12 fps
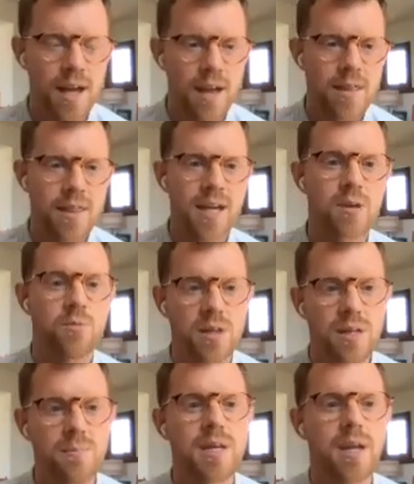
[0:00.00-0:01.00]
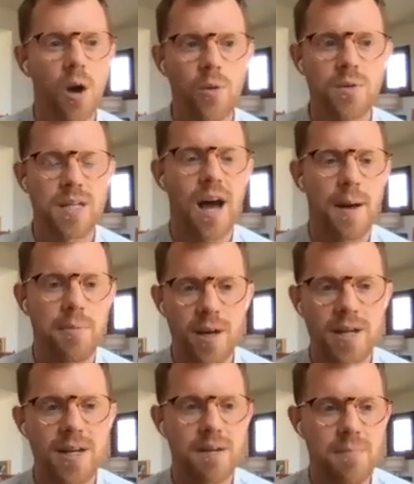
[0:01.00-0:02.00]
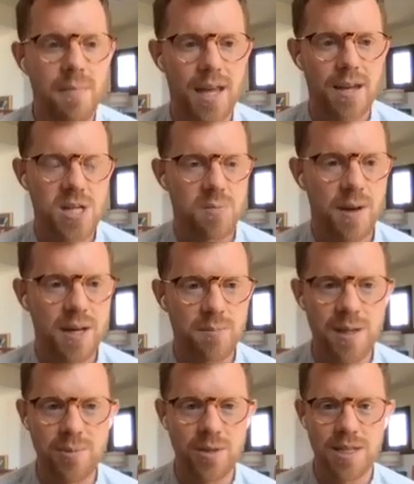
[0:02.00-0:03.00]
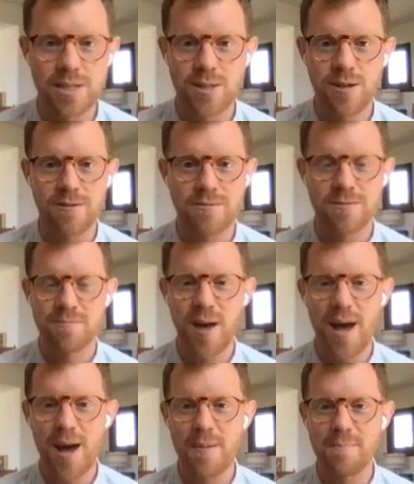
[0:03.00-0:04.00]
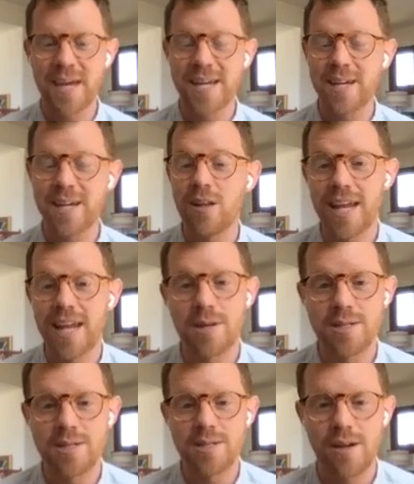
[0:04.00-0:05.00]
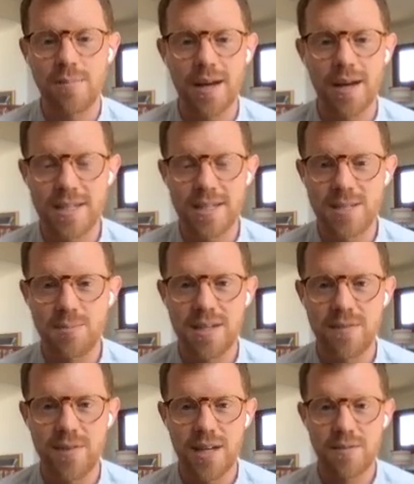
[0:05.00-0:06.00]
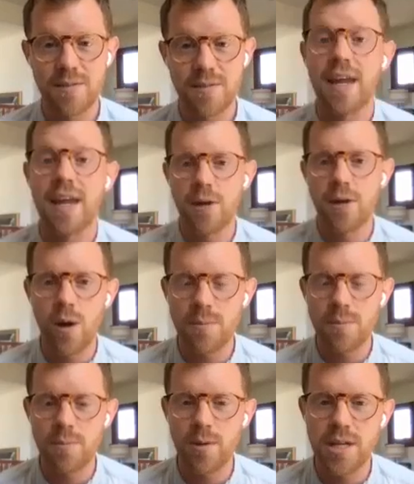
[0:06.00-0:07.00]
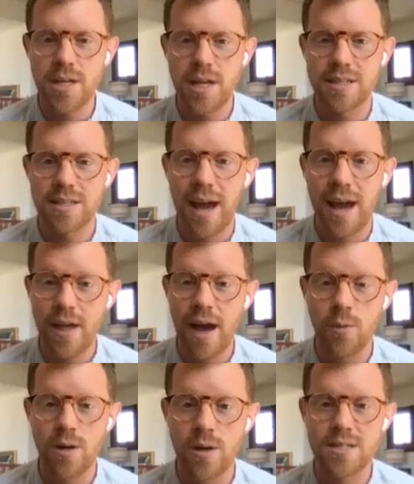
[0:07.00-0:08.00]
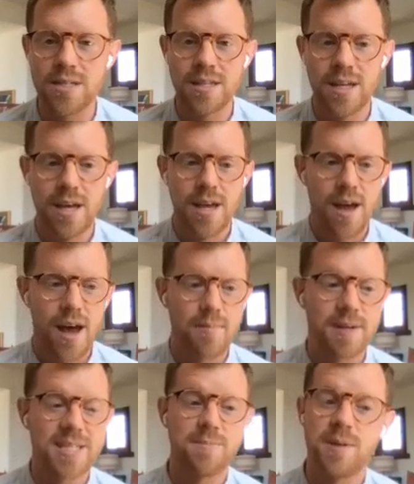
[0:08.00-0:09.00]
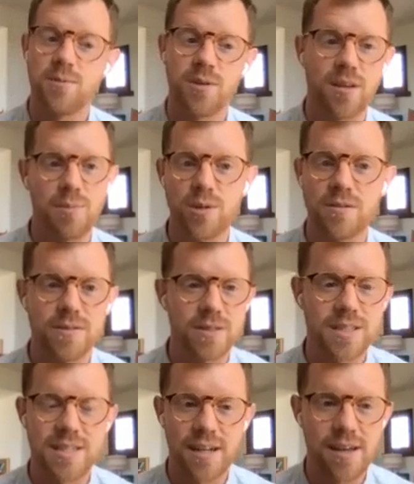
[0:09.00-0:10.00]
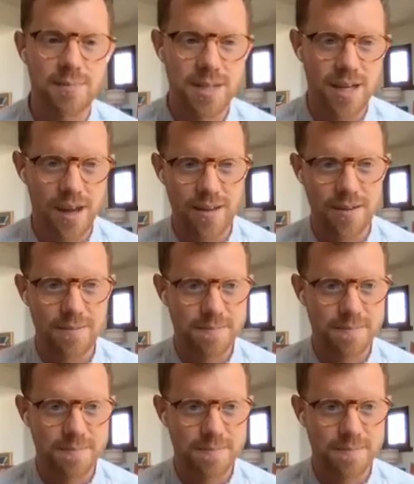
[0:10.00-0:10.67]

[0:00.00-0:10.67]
that can really be owned and operated and managed by the people they serve. And I'll let Emma talk about the specifics of the Navajo Water Project and how that works. It's been really beautiful to see it come together.